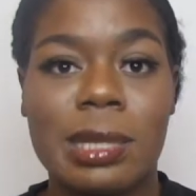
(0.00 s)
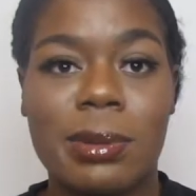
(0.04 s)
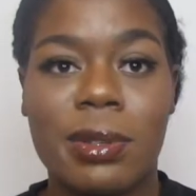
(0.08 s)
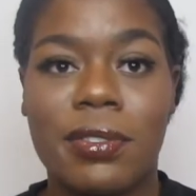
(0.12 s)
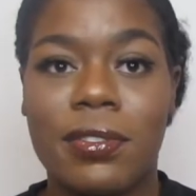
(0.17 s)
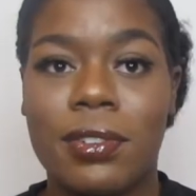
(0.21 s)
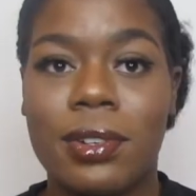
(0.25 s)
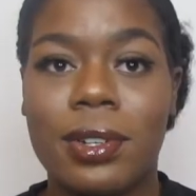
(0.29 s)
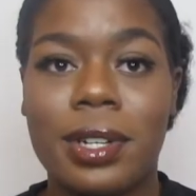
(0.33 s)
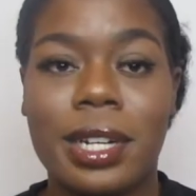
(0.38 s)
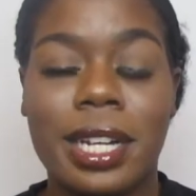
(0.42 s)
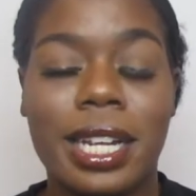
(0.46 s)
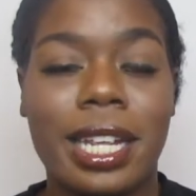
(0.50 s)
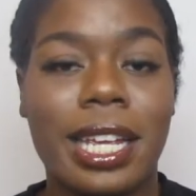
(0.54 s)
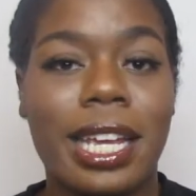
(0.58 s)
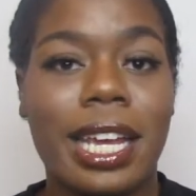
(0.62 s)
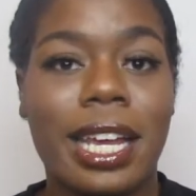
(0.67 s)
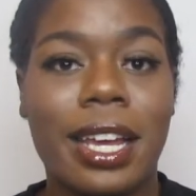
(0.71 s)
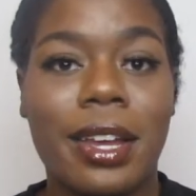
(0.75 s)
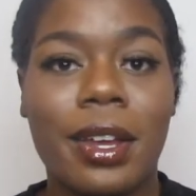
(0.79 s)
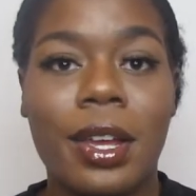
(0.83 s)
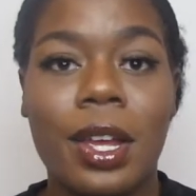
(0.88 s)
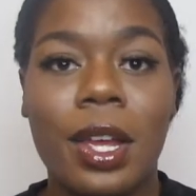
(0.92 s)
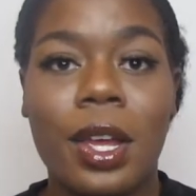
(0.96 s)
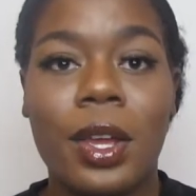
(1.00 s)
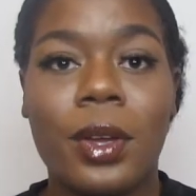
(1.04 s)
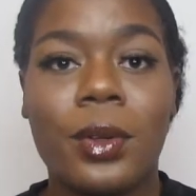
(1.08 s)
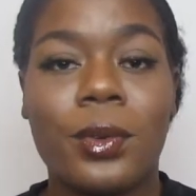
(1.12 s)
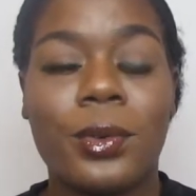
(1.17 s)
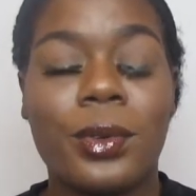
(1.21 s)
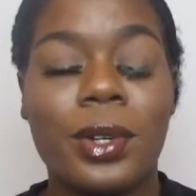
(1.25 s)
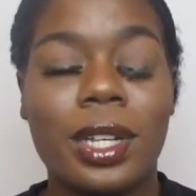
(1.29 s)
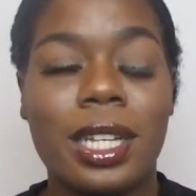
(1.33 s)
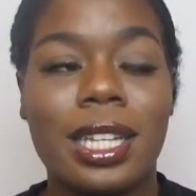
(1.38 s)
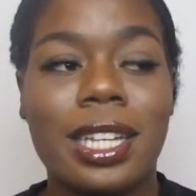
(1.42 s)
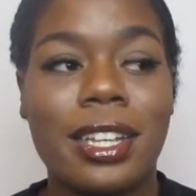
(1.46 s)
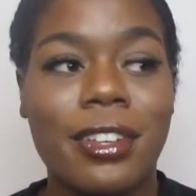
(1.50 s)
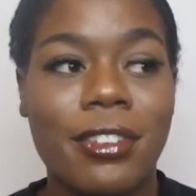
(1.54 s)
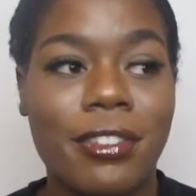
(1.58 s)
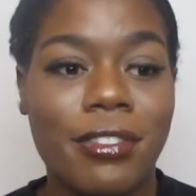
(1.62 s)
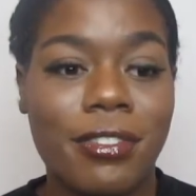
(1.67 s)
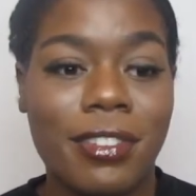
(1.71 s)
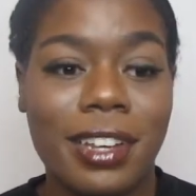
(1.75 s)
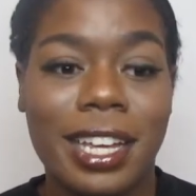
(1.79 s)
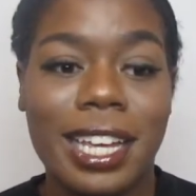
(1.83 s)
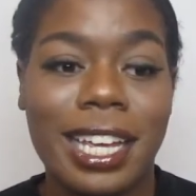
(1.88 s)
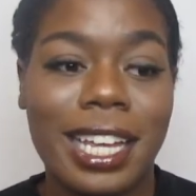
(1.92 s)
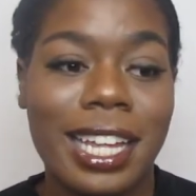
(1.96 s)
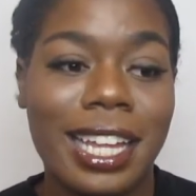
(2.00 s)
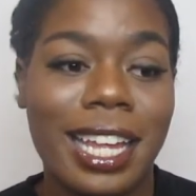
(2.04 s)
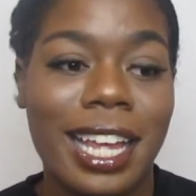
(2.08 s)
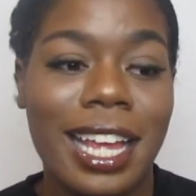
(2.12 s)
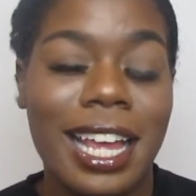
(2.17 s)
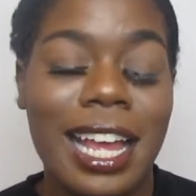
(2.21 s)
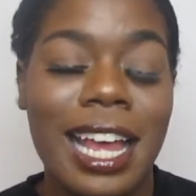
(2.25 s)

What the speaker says: before and get really fit.